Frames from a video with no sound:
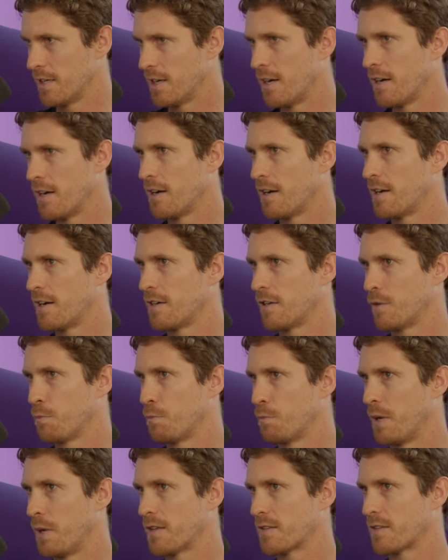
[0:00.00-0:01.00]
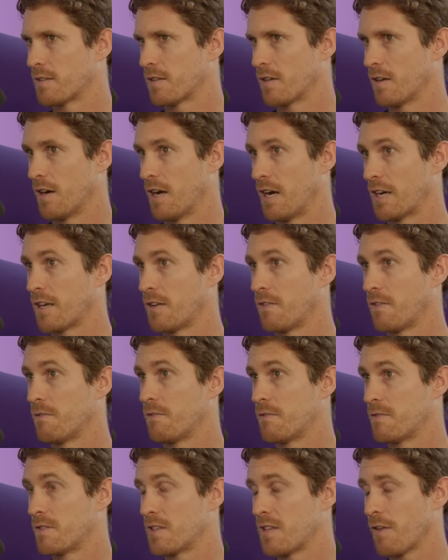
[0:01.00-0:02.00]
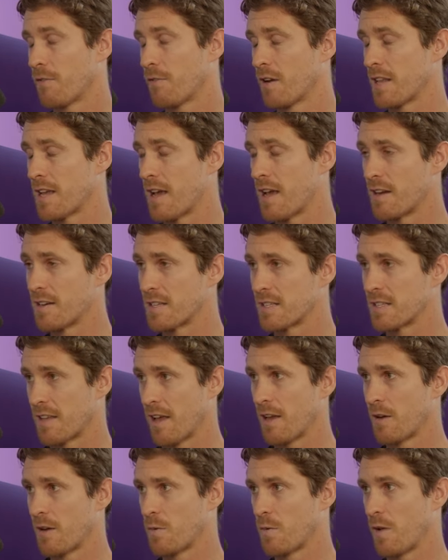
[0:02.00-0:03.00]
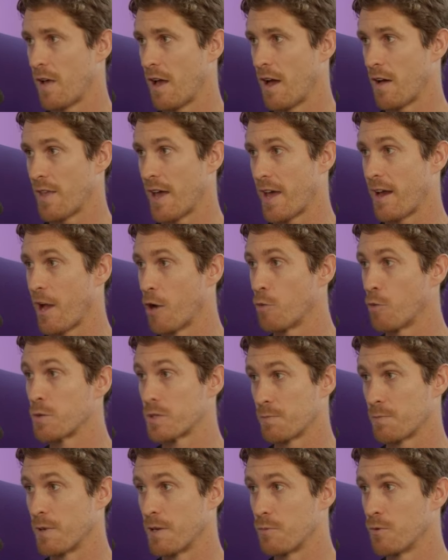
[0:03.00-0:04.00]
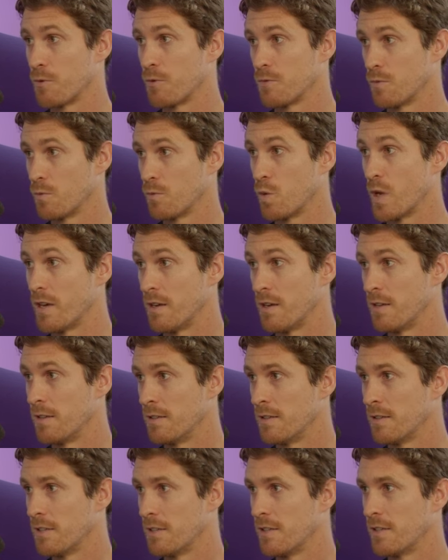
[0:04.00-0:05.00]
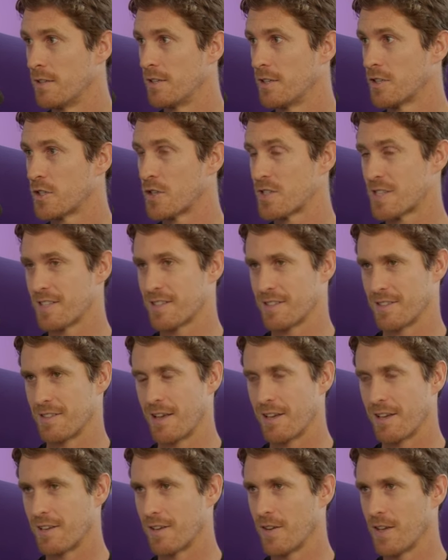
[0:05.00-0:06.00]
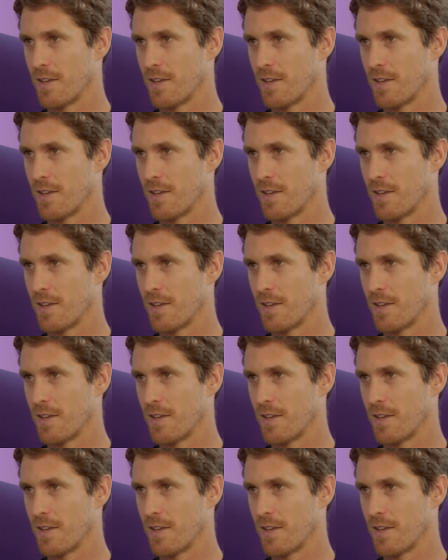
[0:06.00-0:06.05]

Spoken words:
But I can definitely understand how that helps people win, because it's like,